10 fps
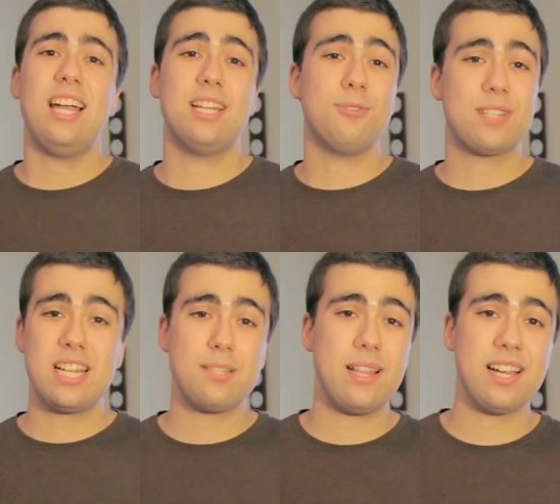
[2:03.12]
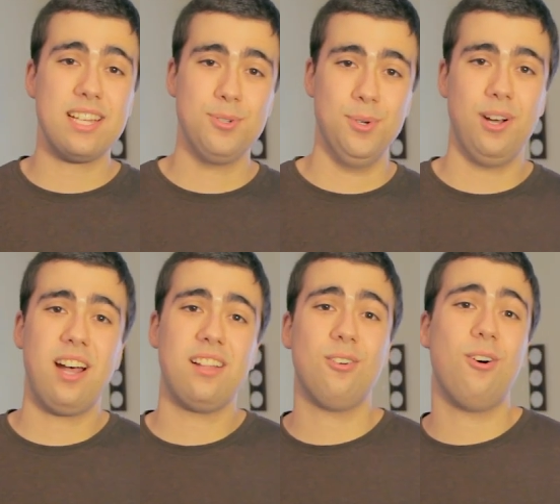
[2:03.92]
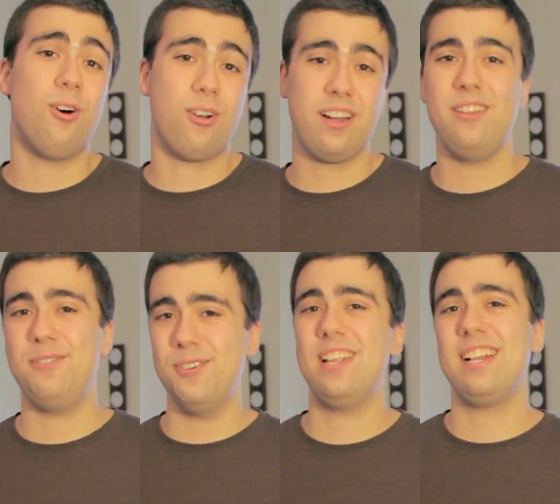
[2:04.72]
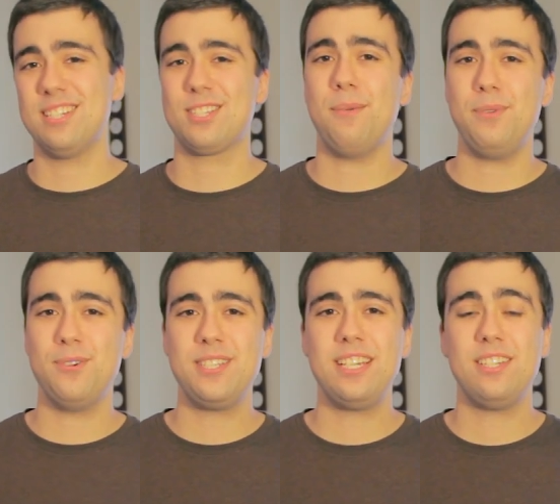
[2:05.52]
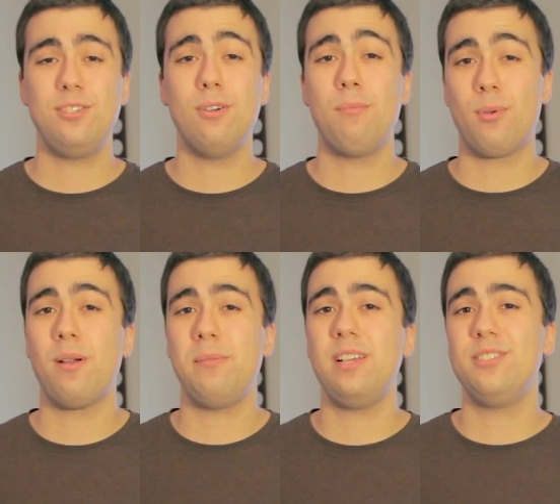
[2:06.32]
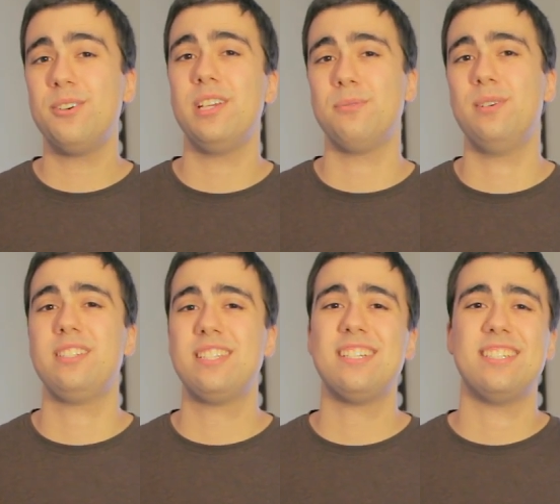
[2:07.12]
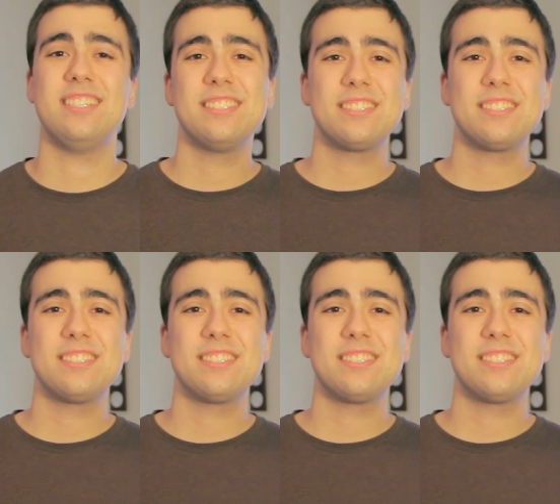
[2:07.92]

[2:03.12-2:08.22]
Eta euskaraz badakizu and or if you like ska music, you will probably enjoy it when it's done.